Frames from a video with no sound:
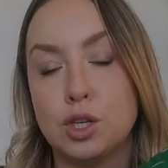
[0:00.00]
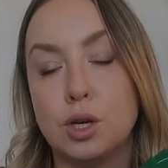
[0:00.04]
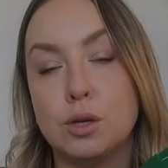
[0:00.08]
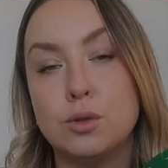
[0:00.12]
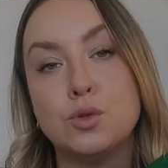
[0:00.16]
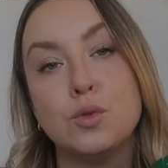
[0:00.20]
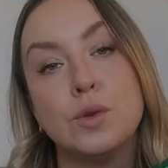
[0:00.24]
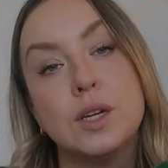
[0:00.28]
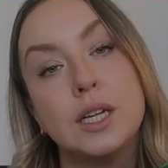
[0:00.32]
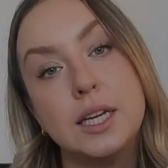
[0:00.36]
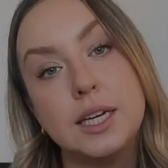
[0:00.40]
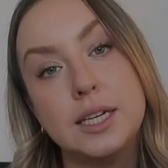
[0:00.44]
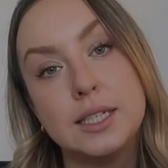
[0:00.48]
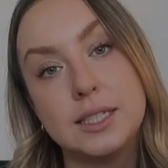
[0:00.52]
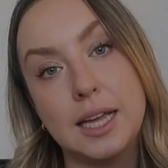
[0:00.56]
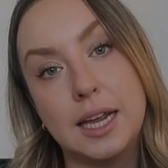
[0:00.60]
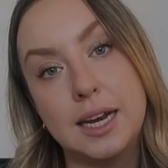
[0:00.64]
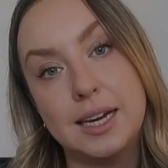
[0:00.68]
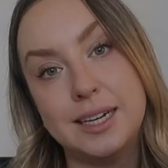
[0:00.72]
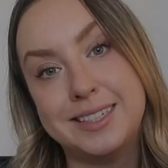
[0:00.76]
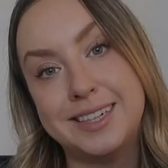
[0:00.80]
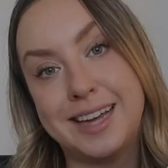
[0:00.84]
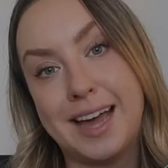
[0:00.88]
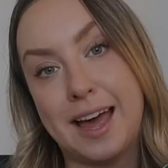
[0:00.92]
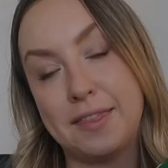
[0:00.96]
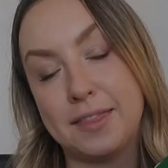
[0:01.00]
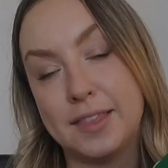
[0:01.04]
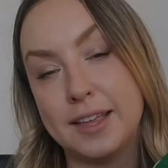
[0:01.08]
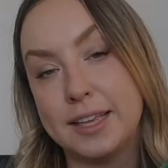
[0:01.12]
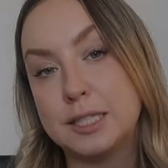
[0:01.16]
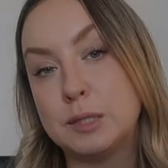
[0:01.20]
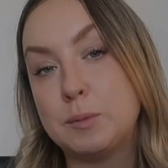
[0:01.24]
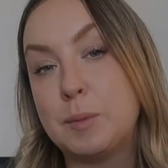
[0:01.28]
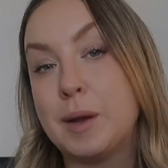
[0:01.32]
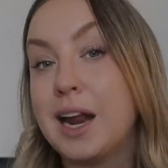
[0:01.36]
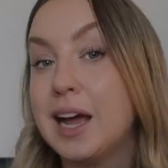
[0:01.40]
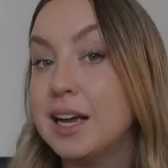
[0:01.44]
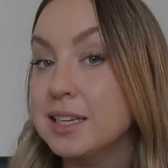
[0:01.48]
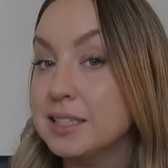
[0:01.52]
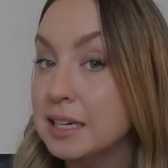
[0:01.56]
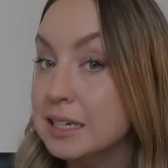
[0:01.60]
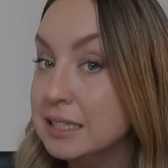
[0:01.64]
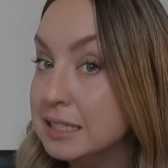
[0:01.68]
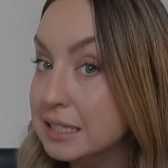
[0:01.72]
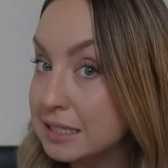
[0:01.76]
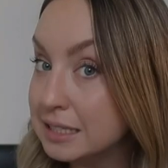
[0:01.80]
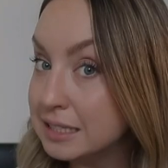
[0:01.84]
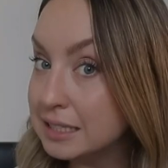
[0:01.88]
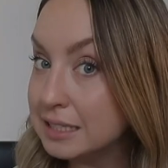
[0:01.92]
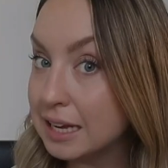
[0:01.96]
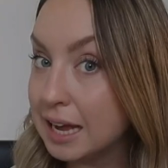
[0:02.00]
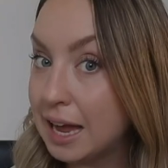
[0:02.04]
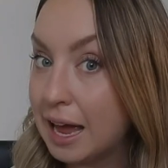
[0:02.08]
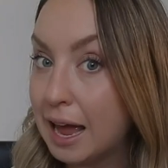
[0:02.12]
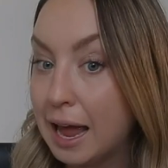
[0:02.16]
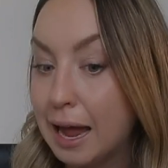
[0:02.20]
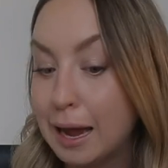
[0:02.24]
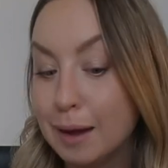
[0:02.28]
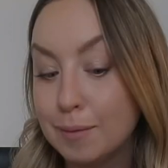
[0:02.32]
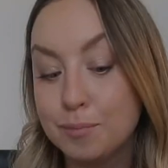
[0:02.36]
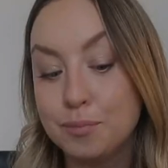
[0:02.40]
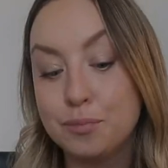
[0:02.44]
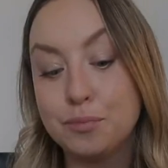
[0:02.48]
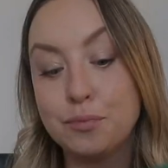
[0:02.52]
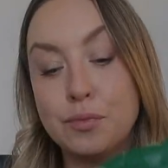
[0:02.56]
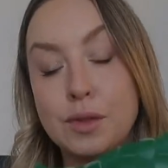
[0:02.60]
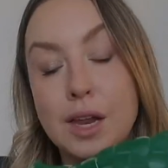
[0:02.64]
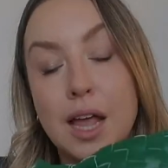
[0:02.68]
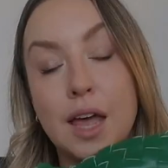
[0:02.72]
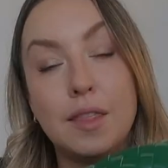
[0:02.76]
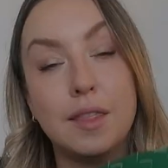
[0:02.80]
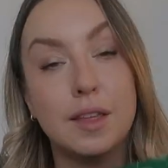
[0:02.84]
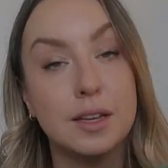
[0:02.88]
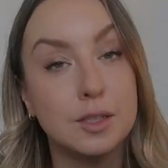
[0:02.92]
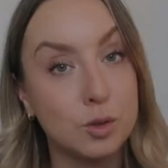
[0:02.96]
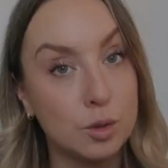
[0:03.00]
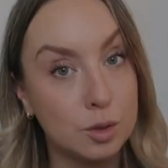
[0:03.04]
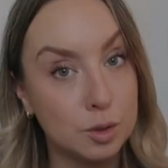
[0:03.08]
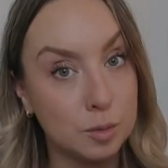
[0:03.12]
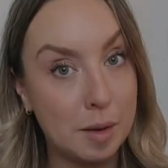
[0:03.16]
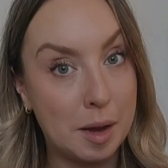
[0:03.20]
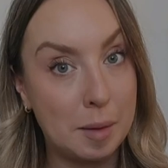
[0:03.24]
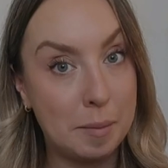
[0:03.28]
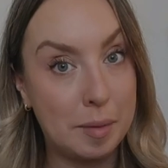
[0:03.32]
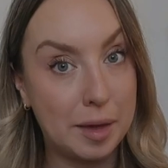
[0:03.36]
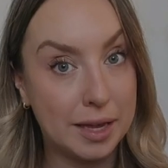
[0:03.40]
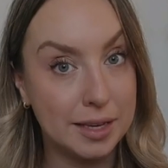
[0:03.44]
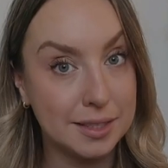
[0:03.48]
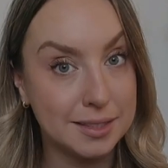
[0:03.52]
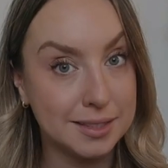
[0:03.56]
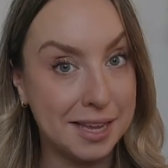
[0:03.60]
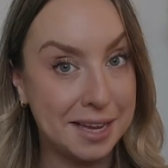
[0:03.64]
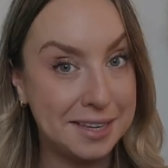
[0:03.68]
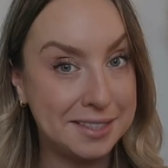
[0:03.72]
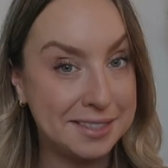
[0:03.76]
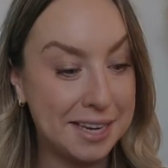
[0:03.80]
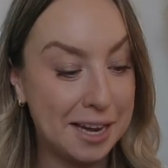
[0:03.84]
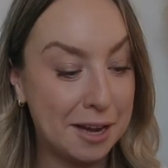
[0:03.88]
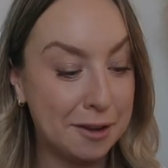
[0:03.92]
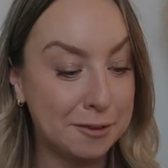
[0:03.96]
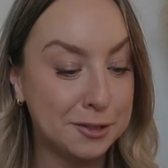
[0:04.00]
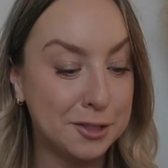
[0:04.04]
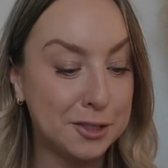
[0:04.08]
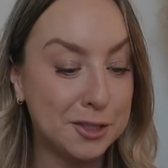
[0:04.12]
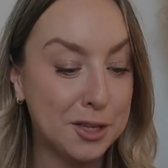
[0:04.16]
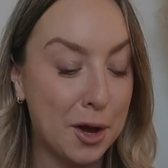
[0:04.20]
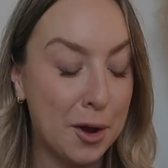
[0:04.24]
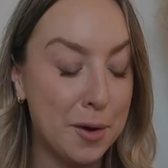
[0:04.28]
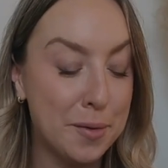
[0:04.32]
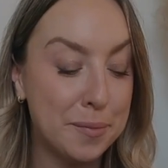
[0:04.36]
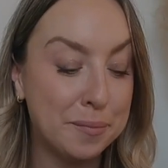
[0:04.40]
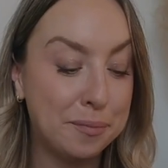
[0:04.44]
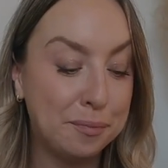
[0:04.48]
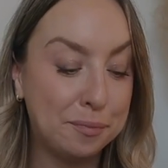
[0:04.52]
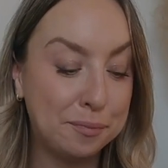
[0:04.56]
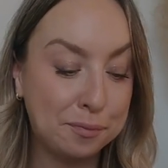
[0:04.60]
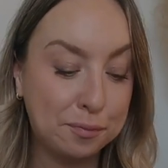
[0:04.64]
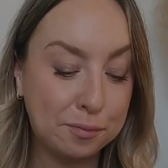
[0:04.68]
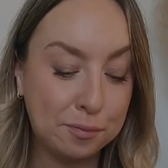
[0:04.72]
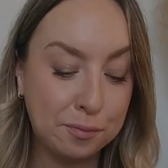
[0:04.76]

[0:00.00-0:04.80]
So I was really excited to get this, but as I did say, this was my biggest letdown. So